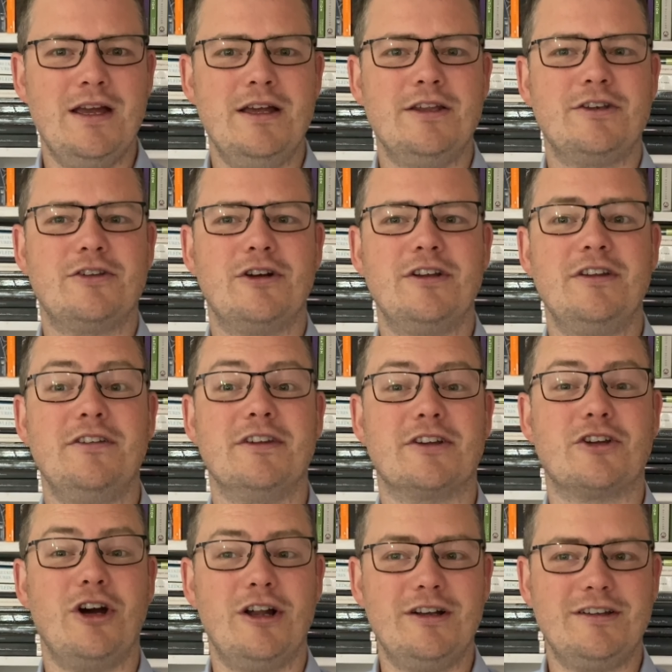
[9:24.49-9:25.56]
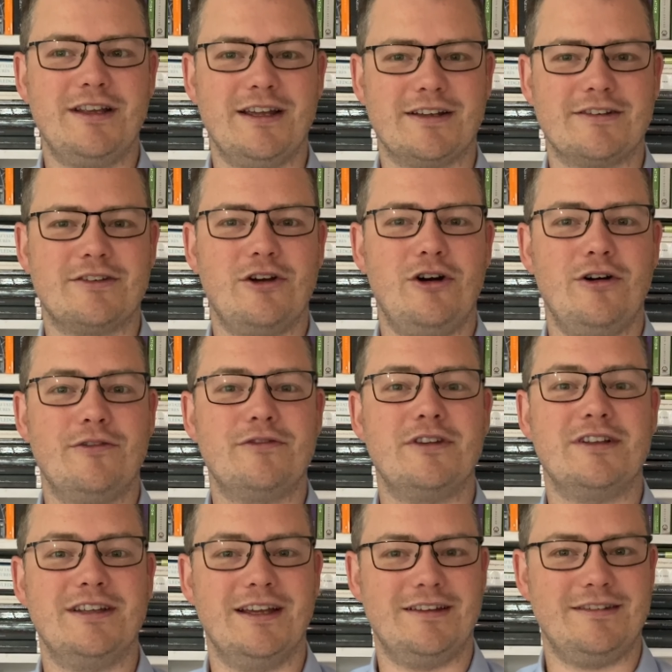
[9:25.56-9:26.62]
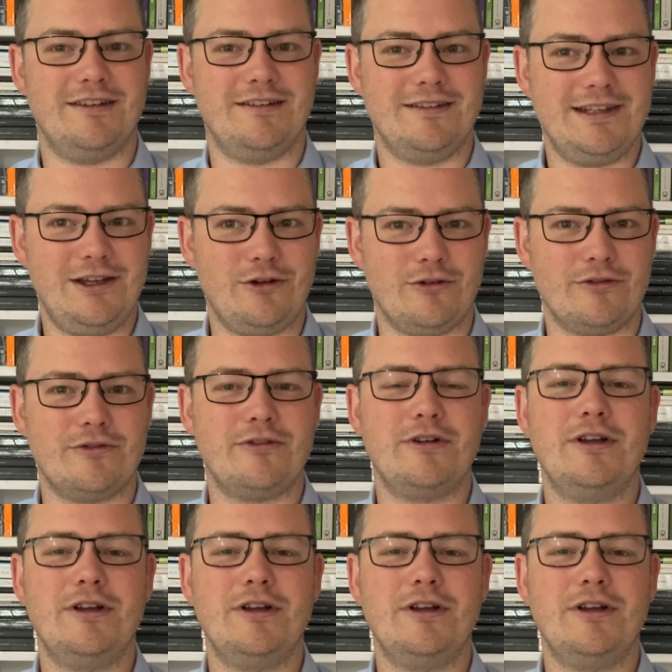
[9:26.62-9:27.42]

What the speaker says: study the context of the text itself,